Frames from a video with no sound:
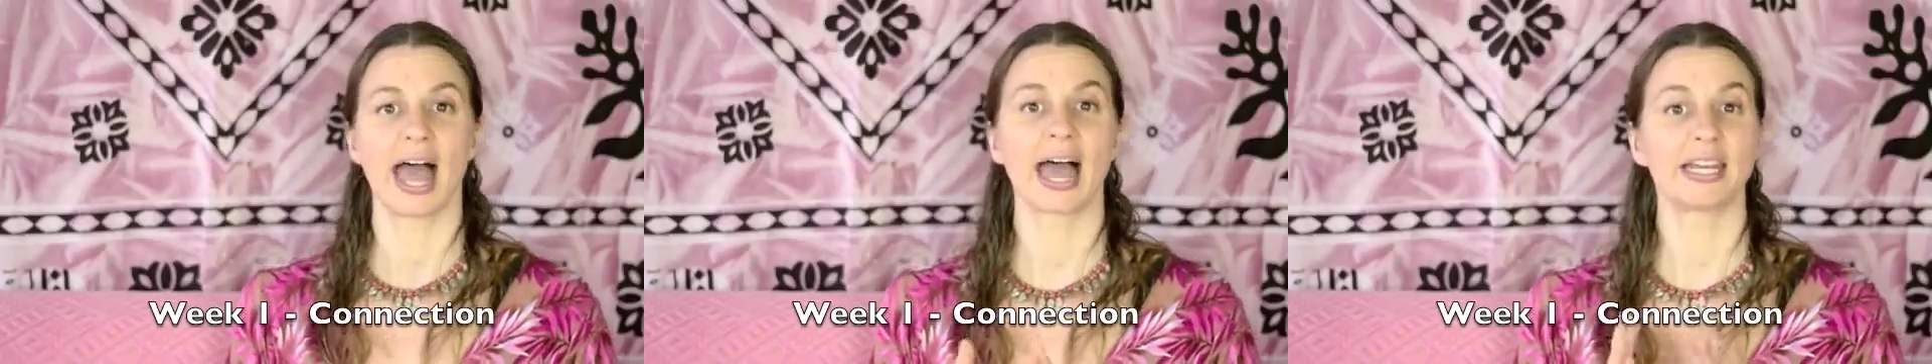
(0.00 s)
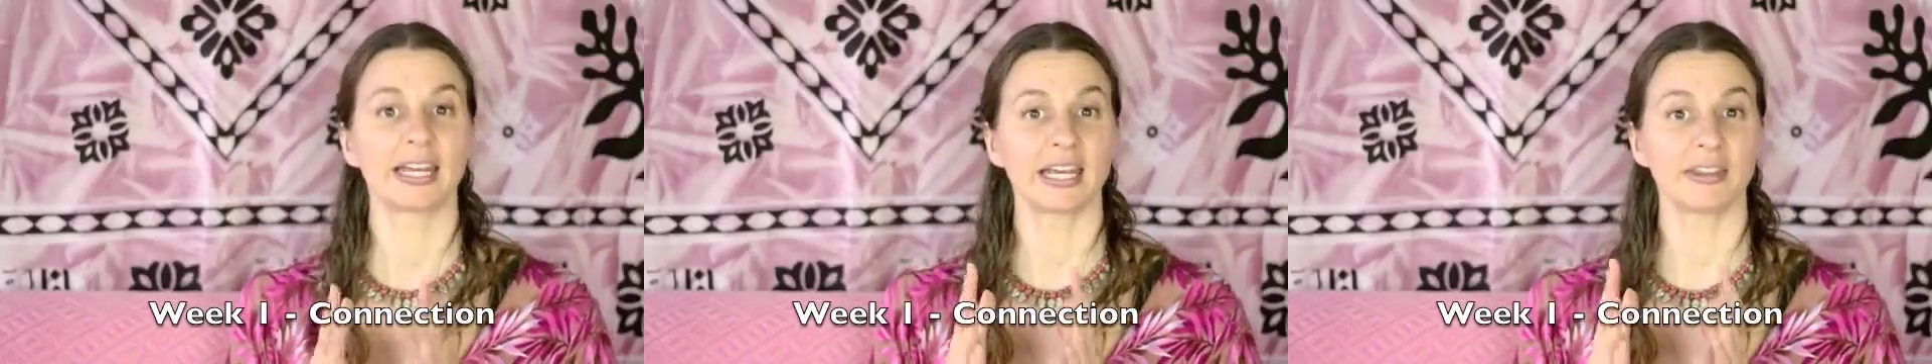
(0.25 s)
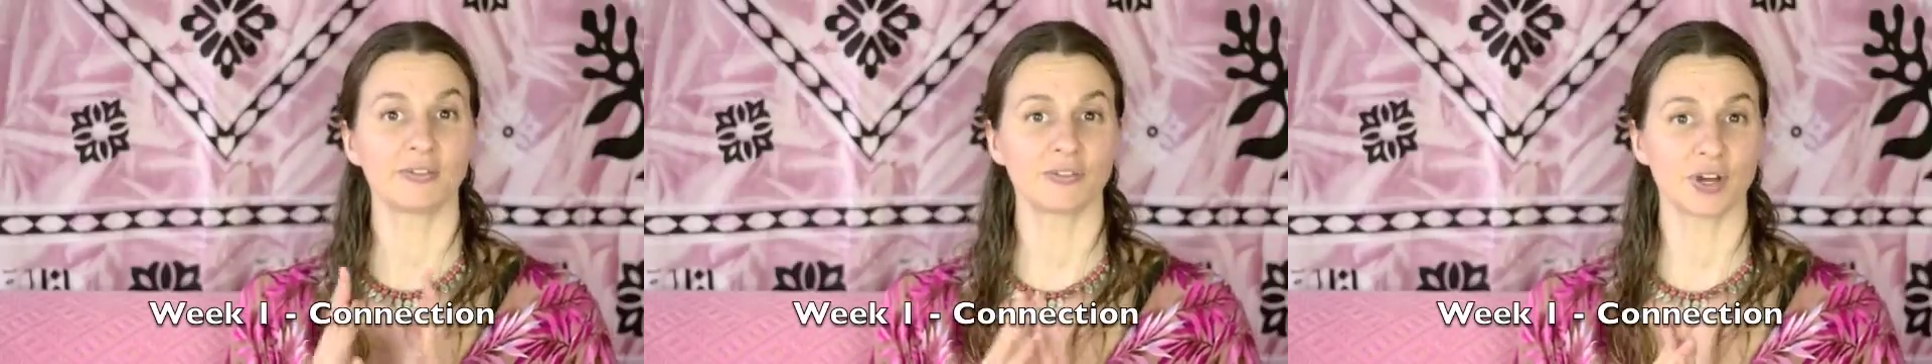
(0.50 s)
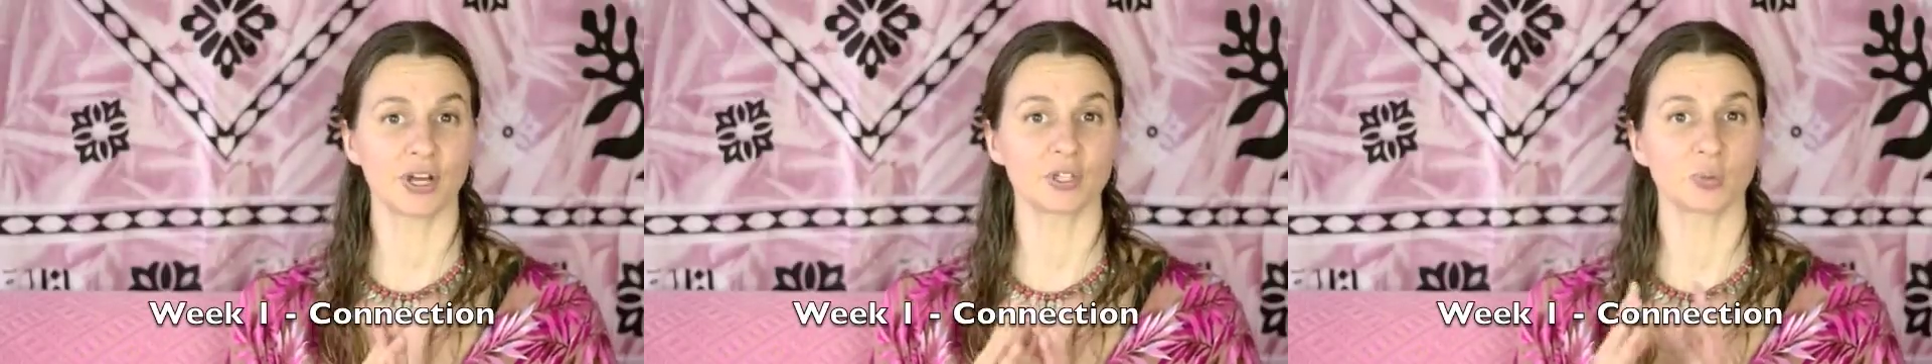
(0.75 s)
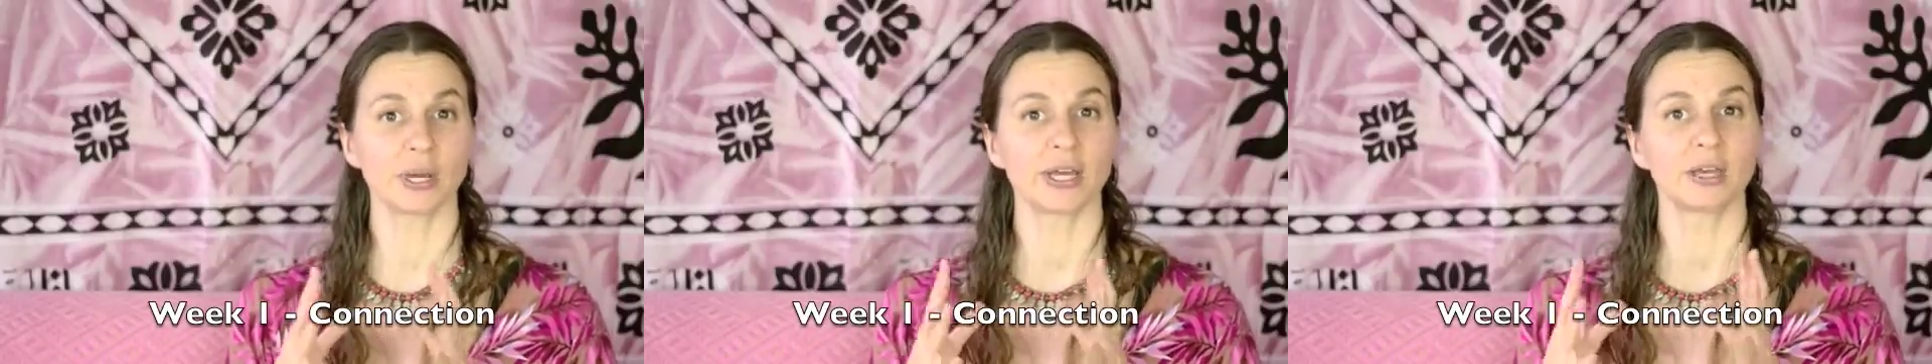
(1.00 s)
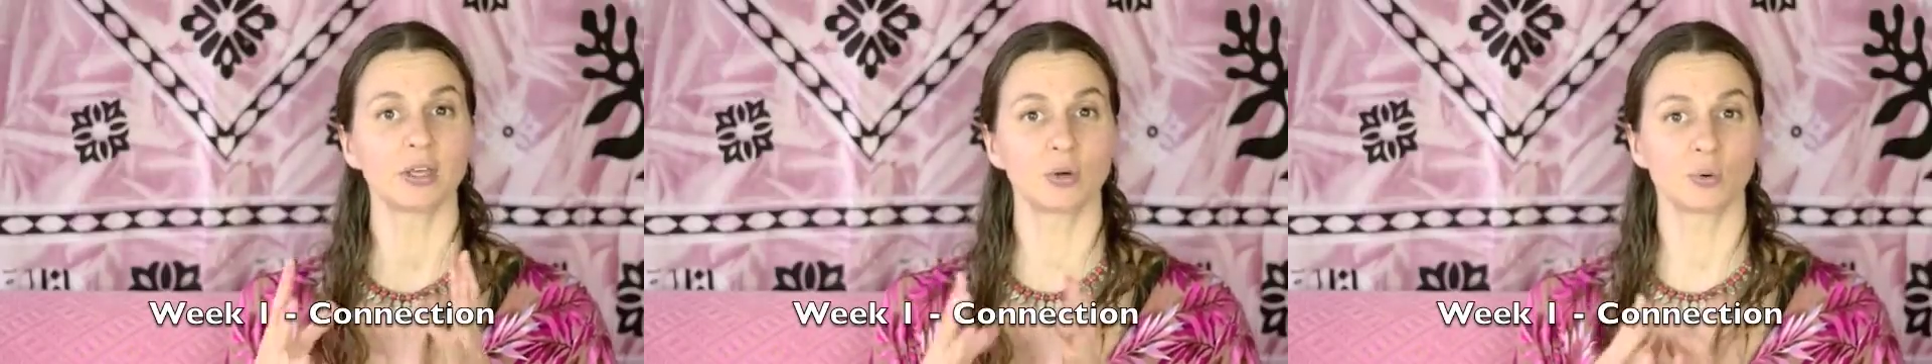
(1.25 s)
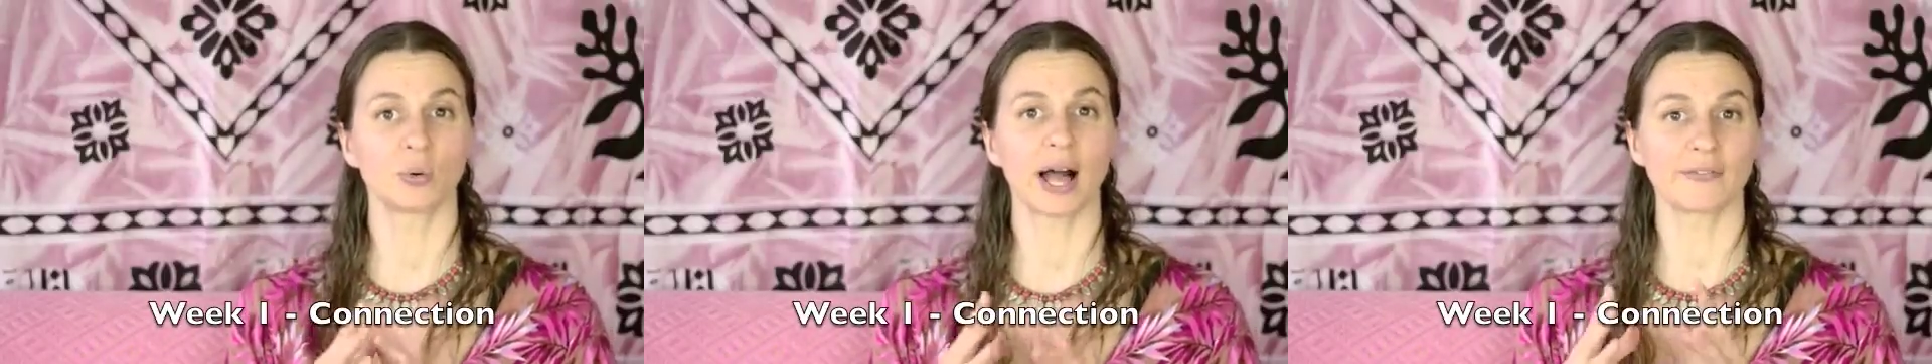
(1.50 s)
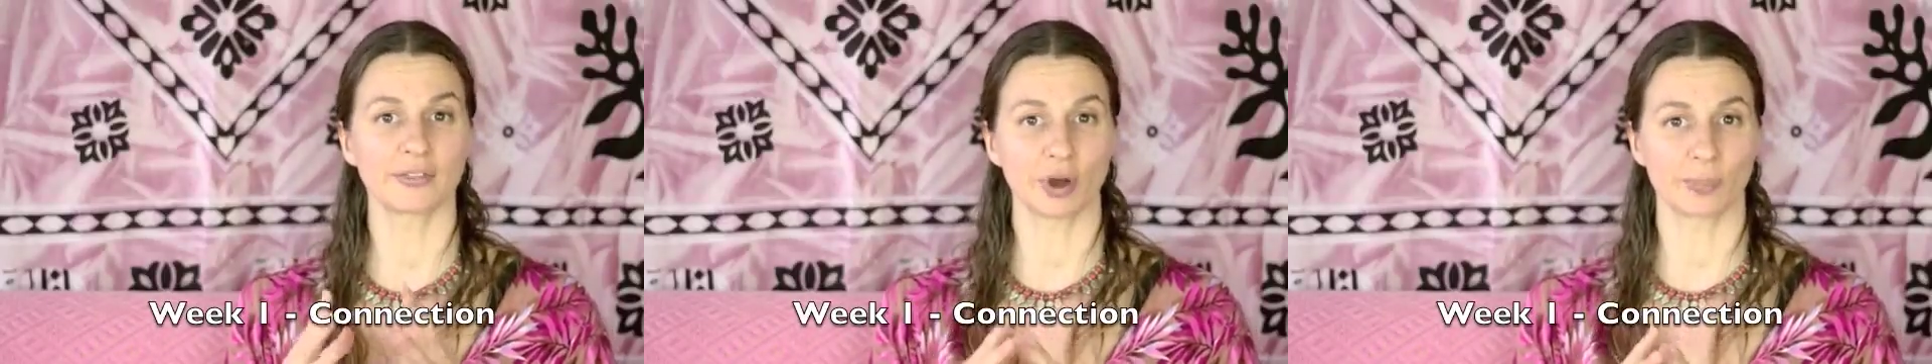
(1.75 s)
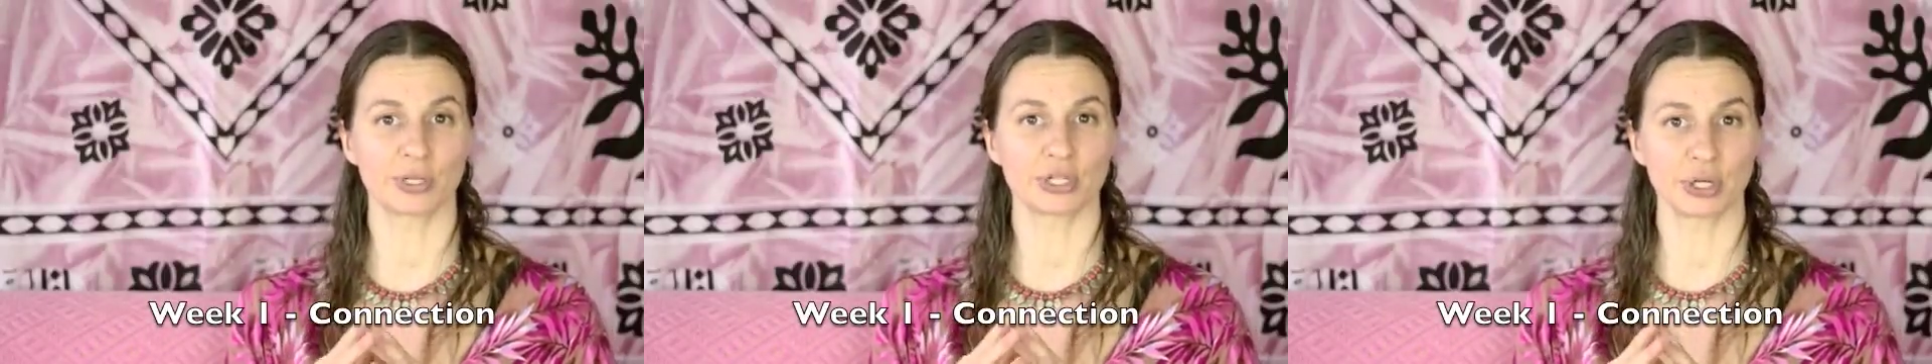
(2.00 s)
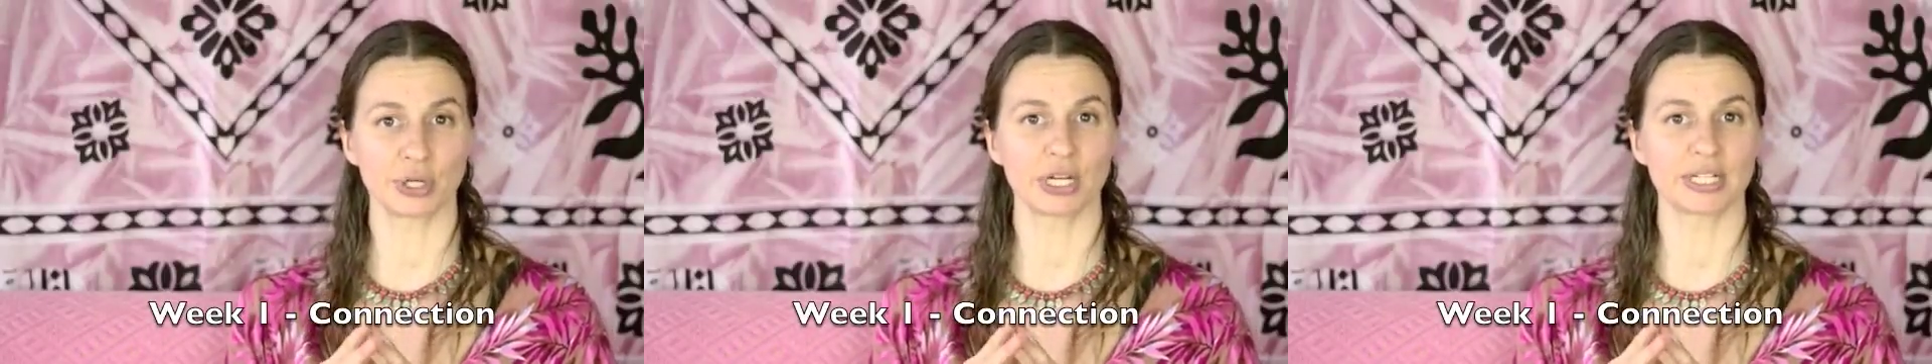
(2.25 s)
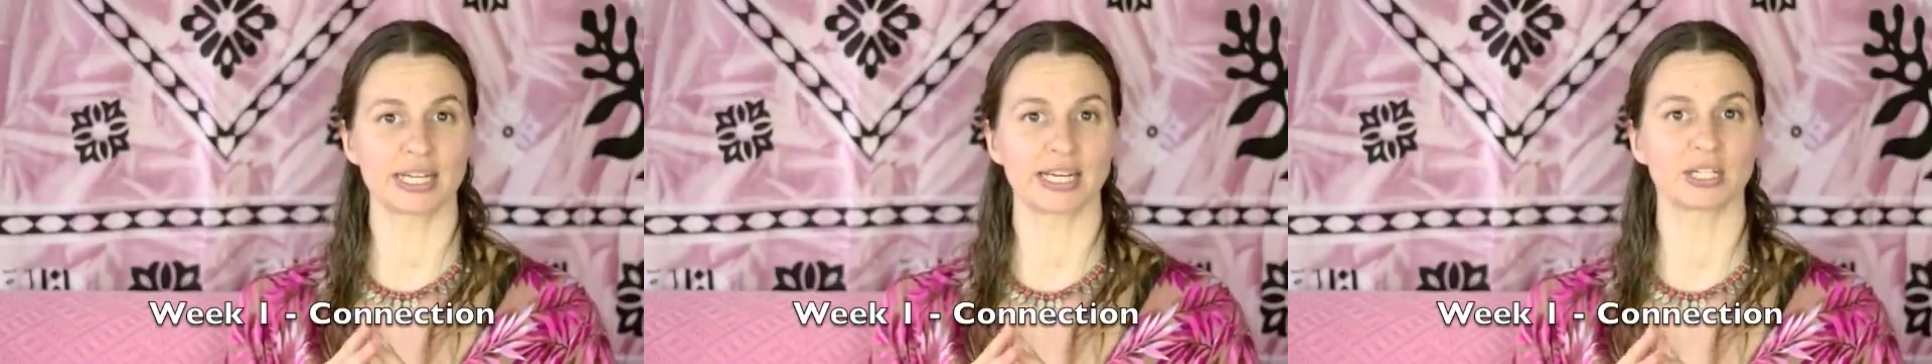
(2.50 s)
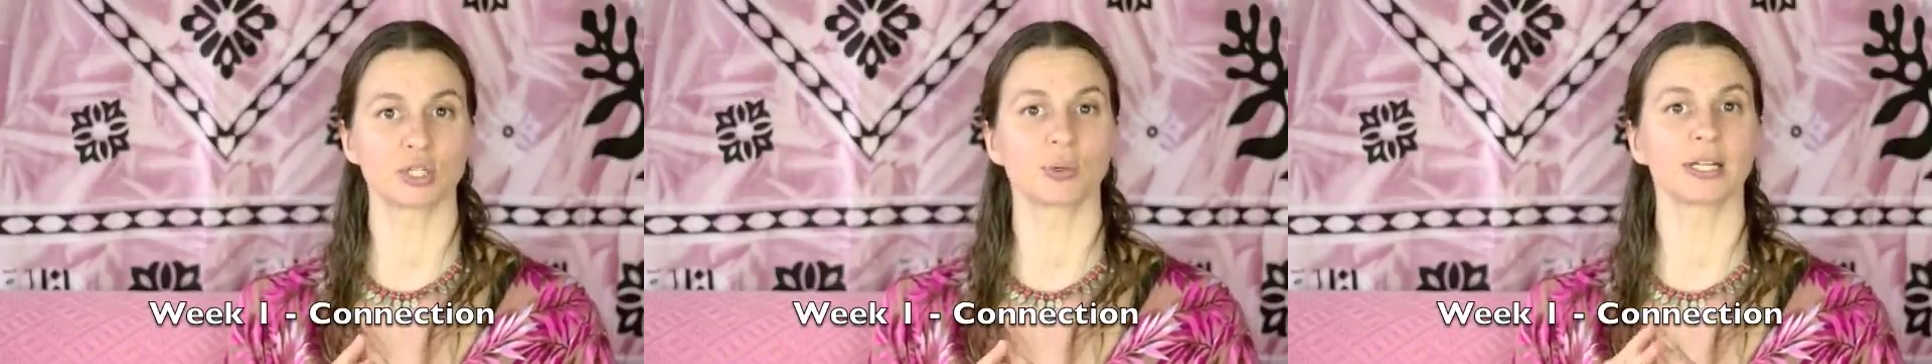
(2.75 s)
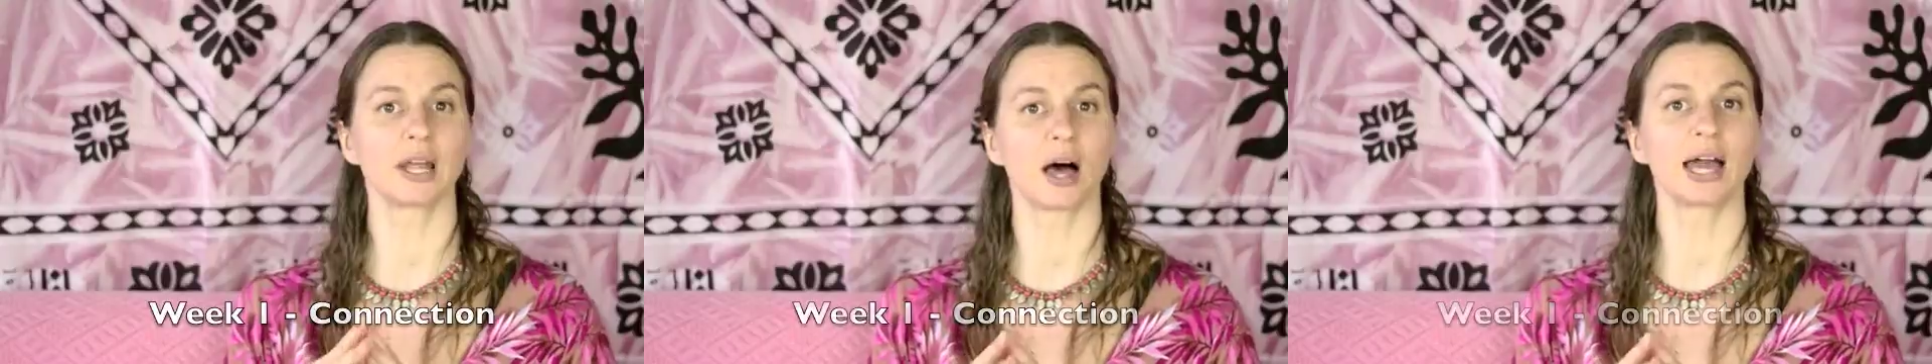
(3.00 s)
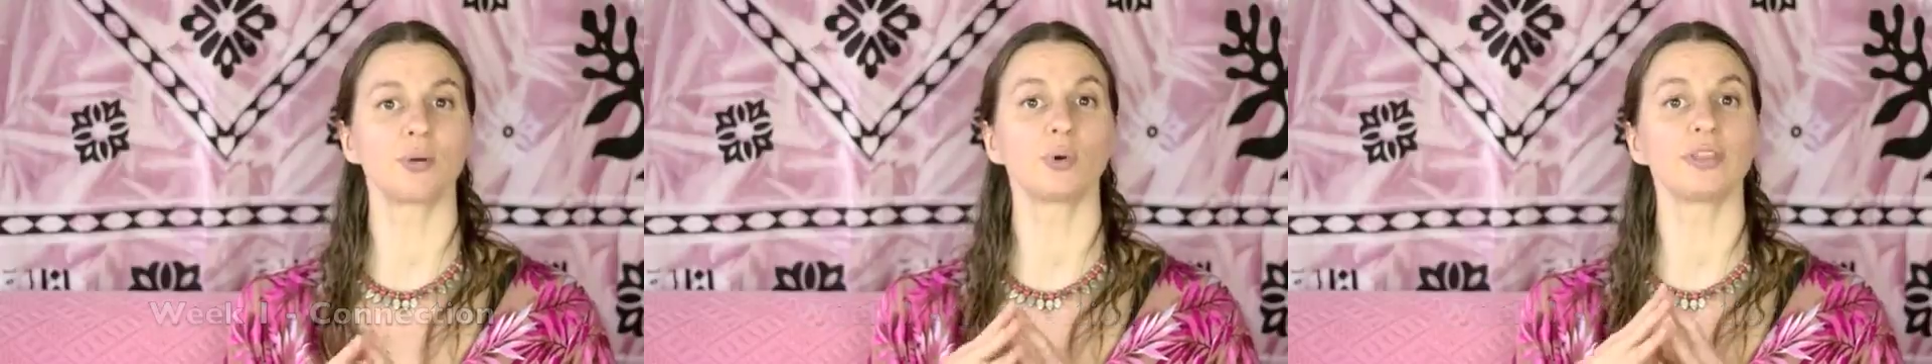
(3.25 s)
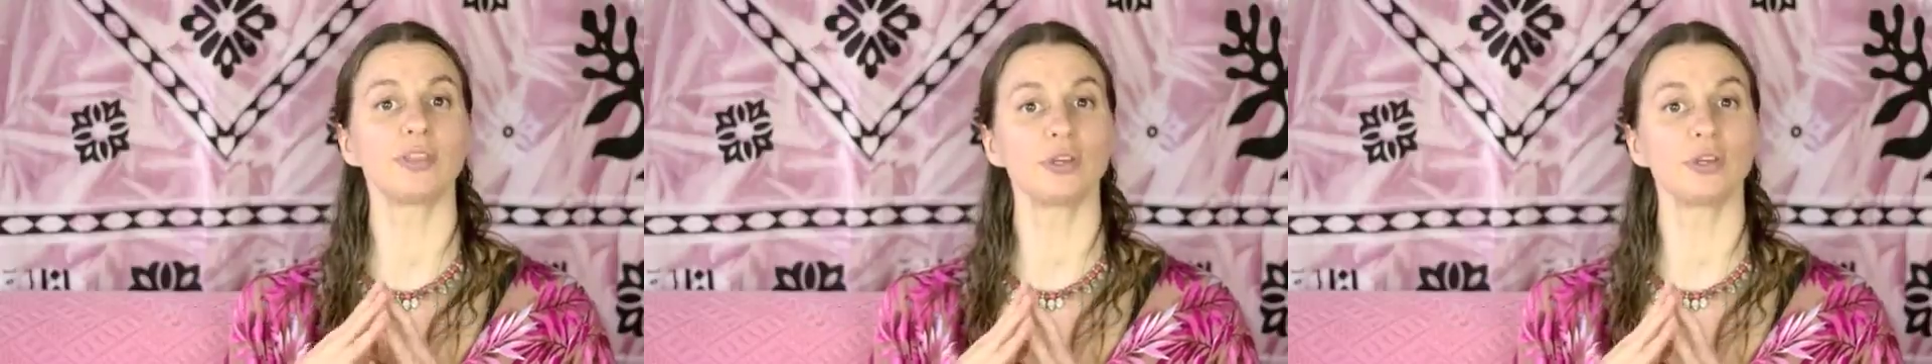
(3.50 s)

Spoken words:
And in the first week, you'll have the opportunity to align with